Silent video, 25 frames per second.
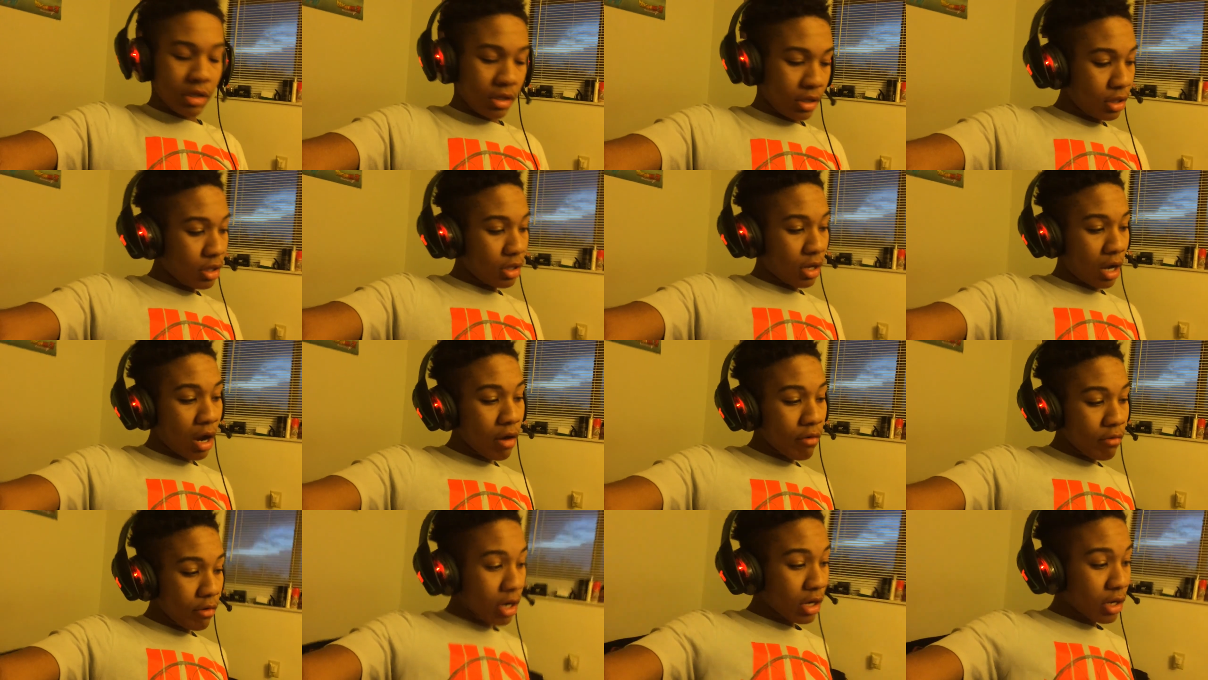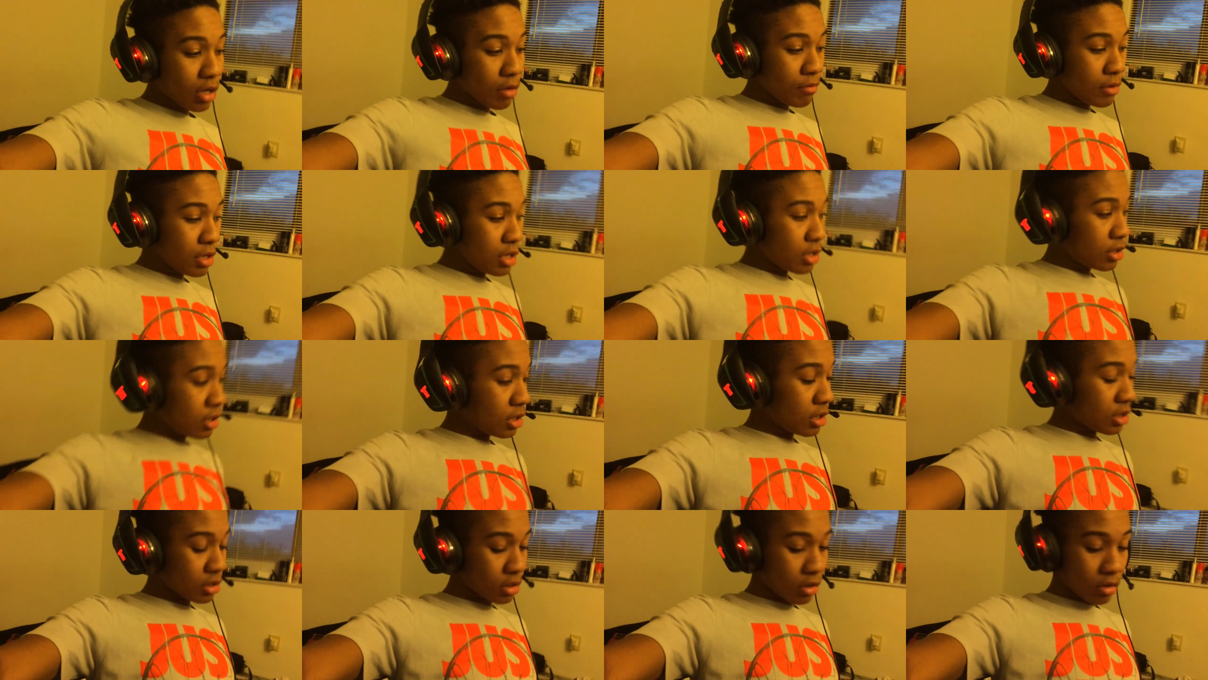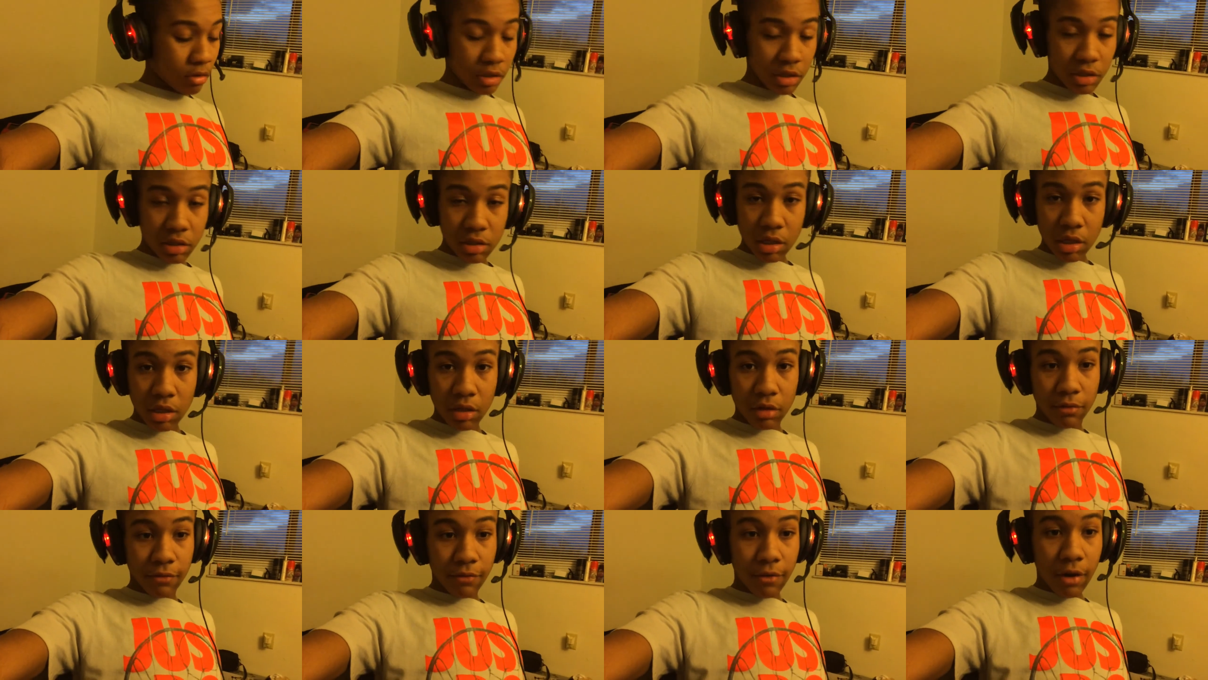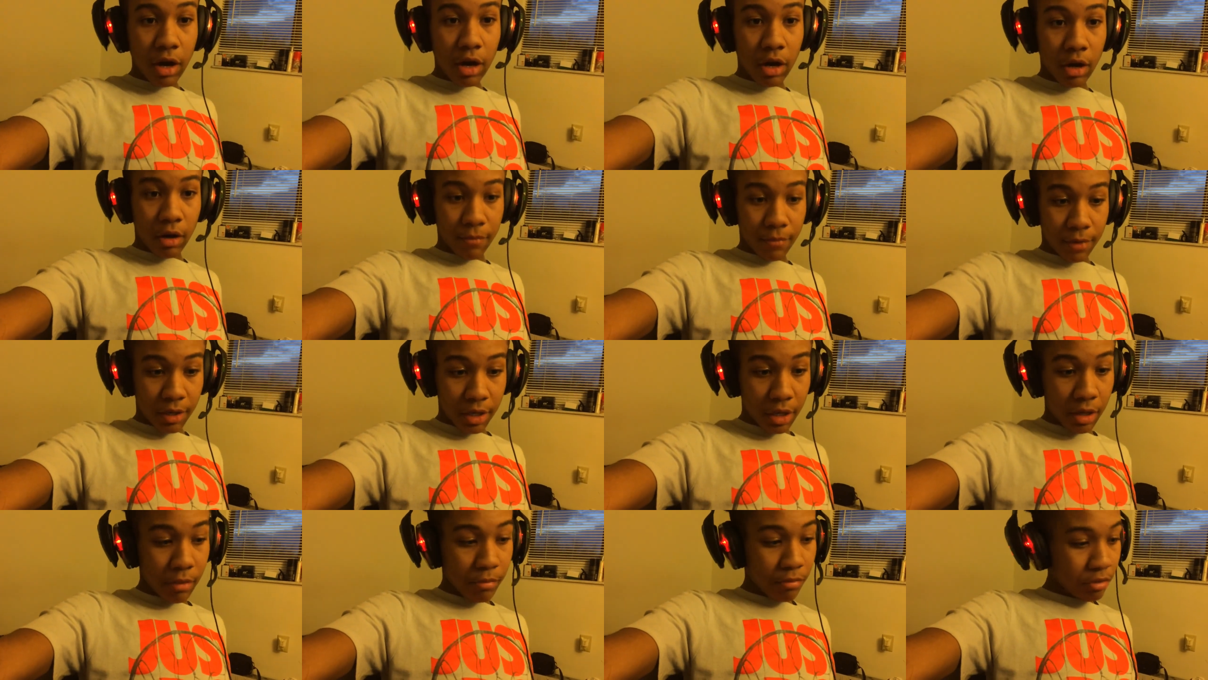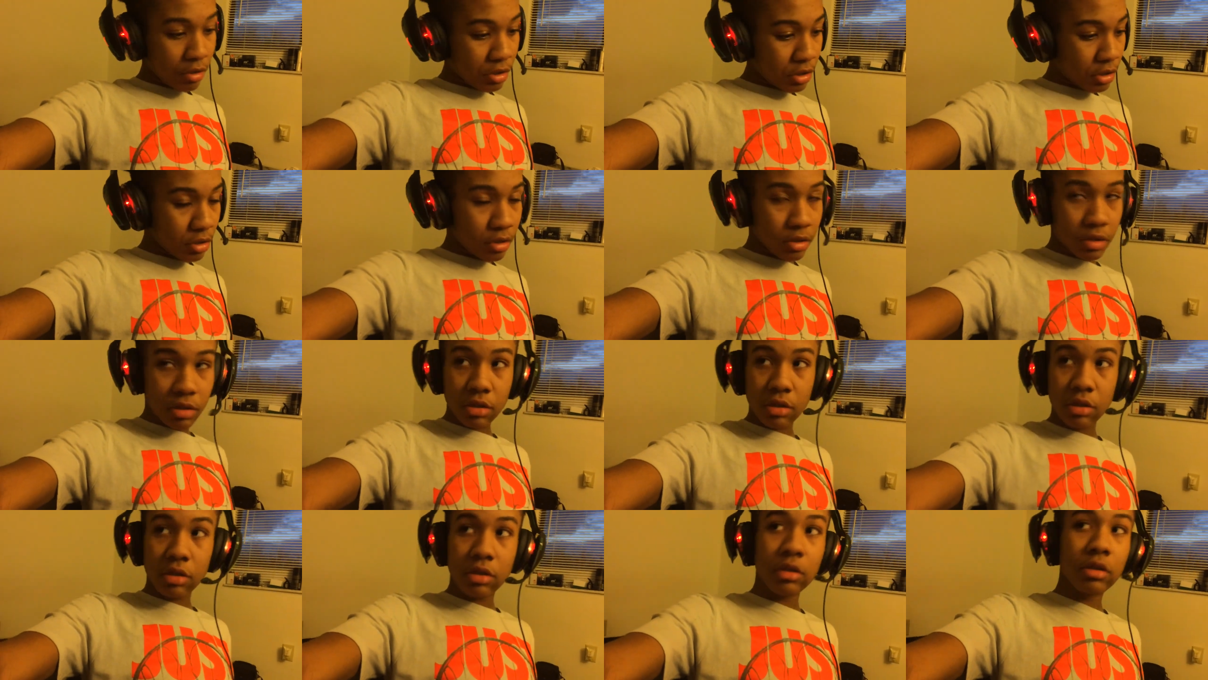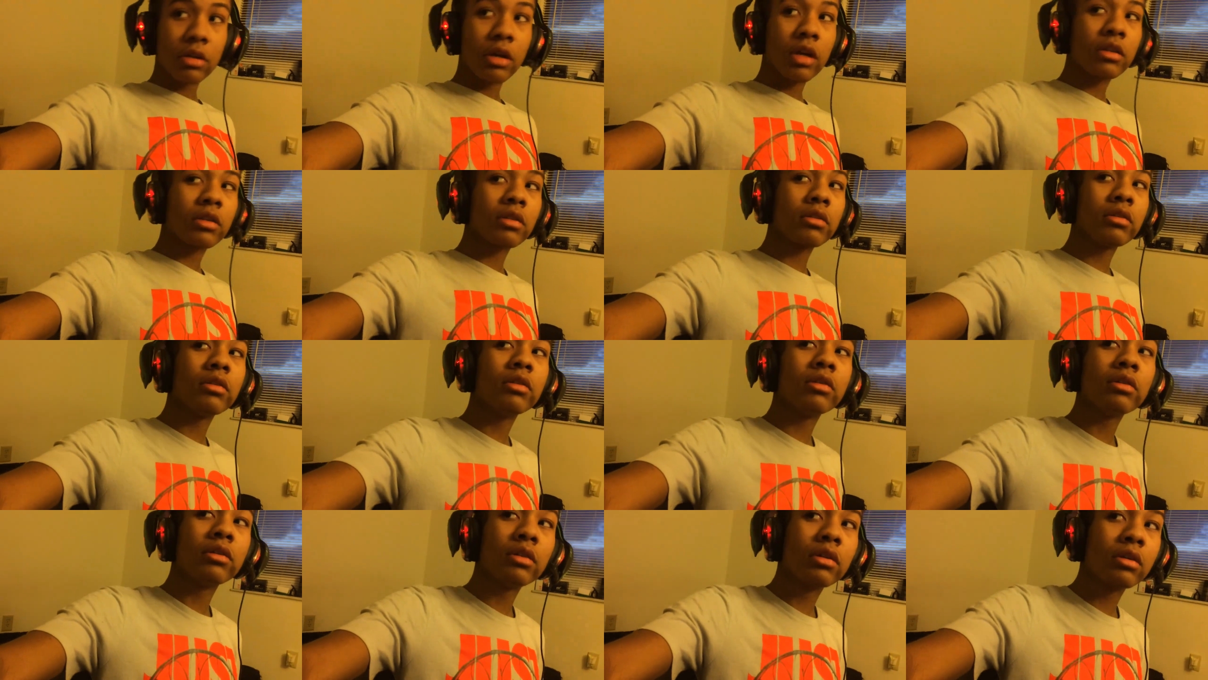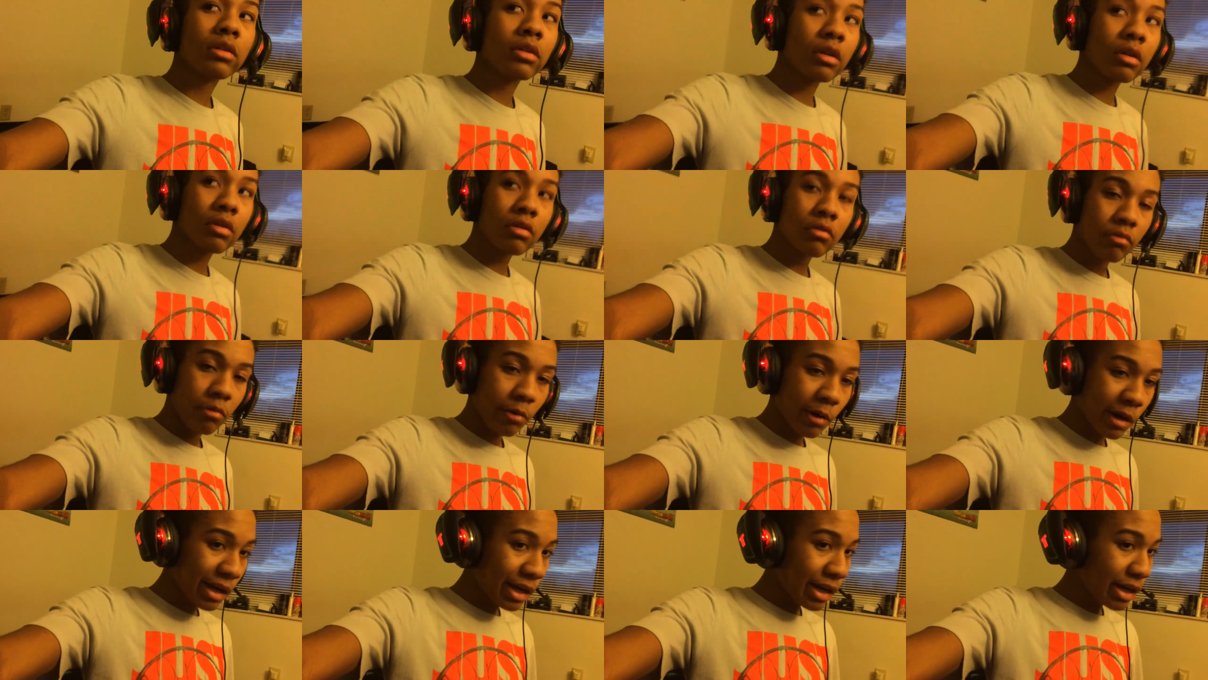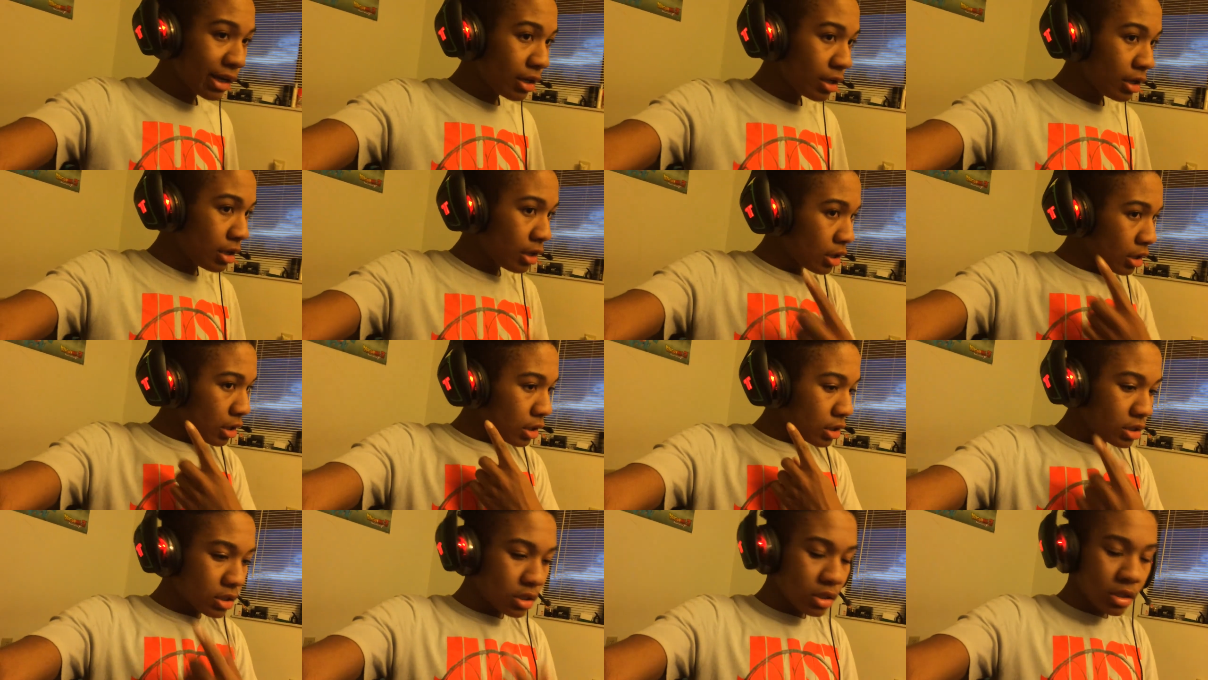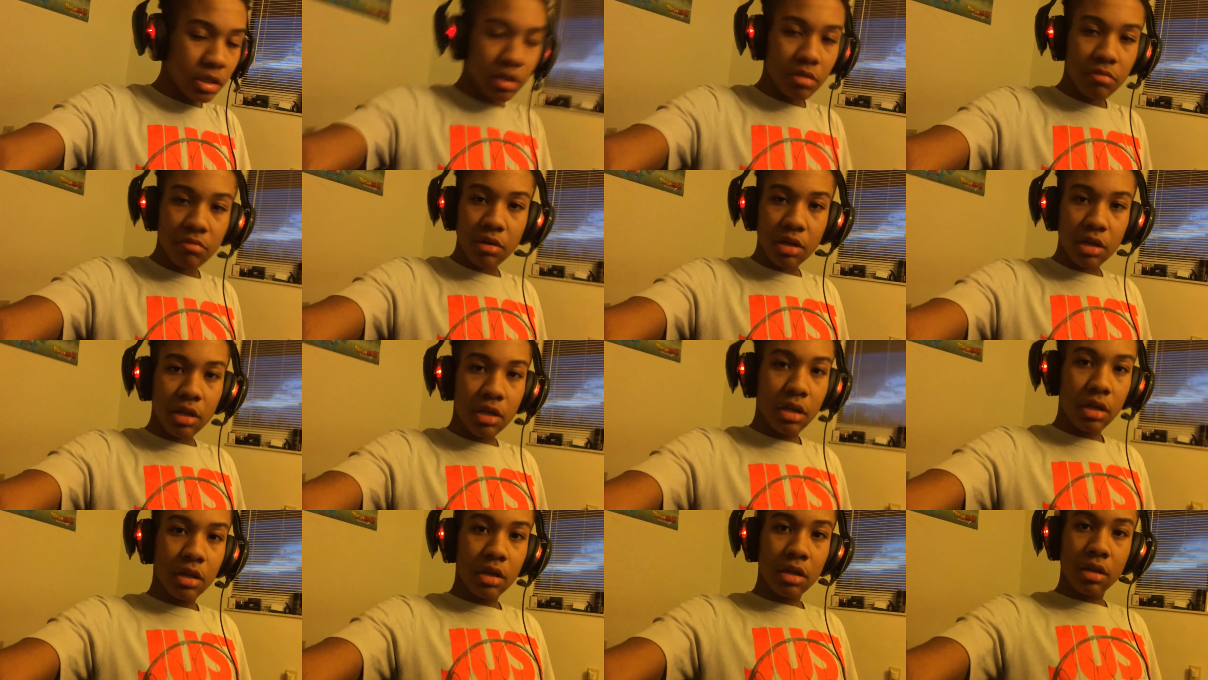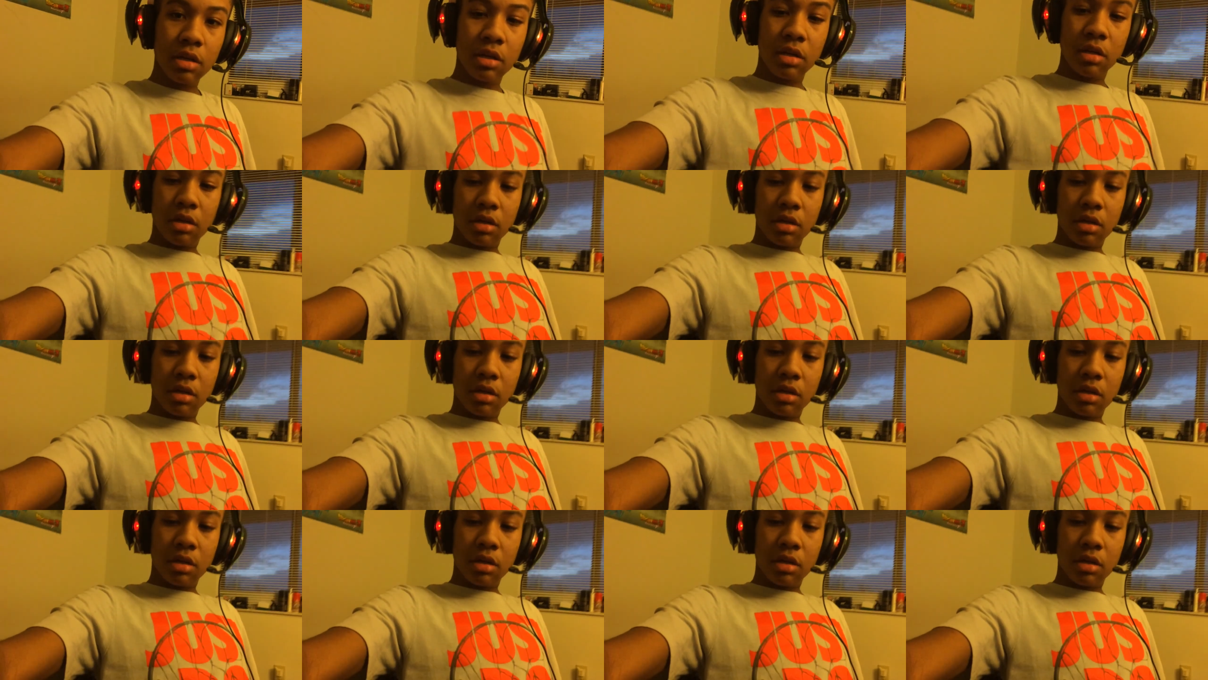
yeah, I recommend these though. These things fire, man. They got the little glow red. See, man.